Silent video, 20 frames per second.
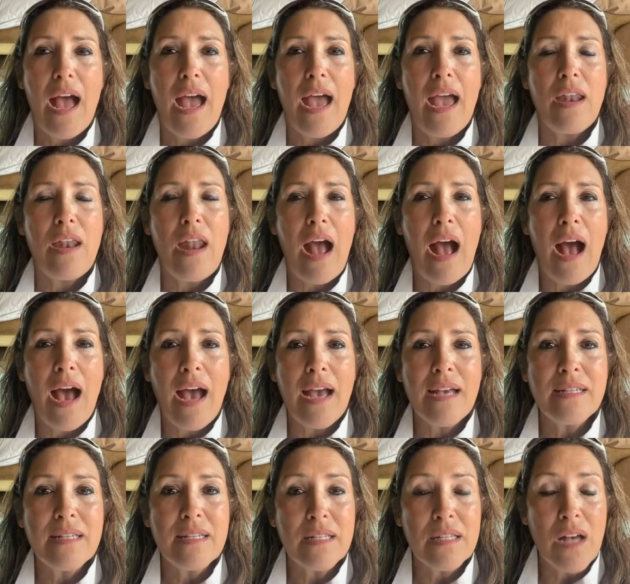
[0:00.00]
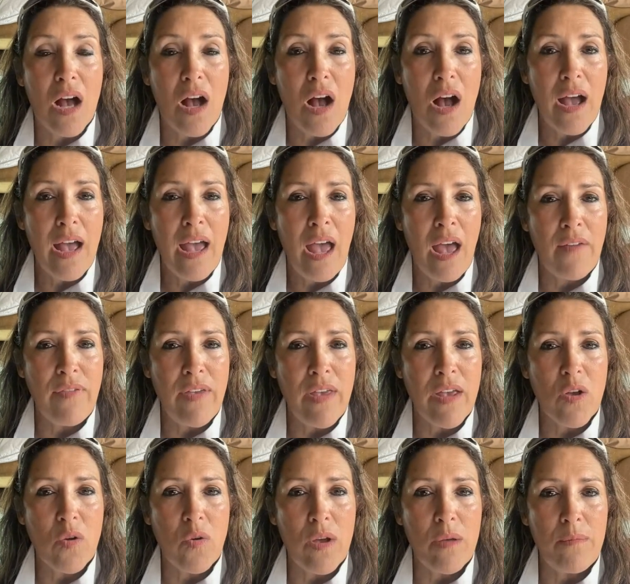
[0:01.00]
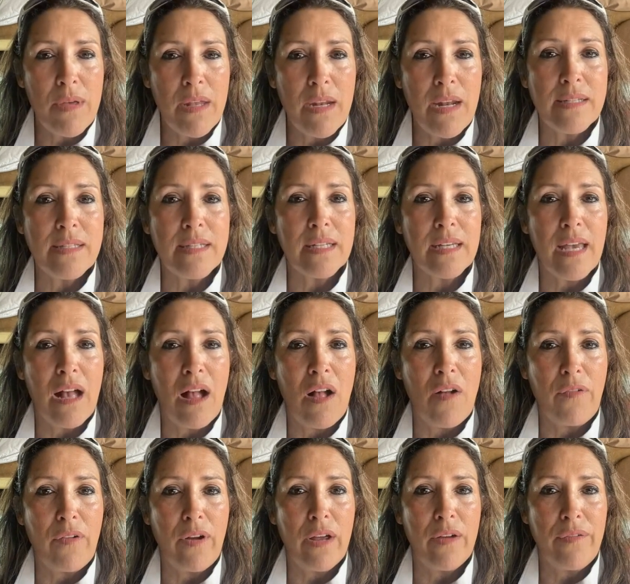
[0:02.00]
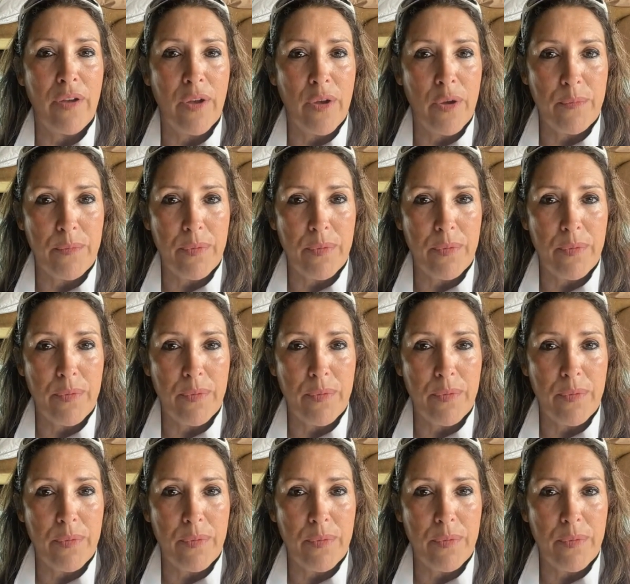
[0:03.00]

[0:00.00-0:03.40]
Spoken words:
And I saw heavy equipment as the Calvary of hope.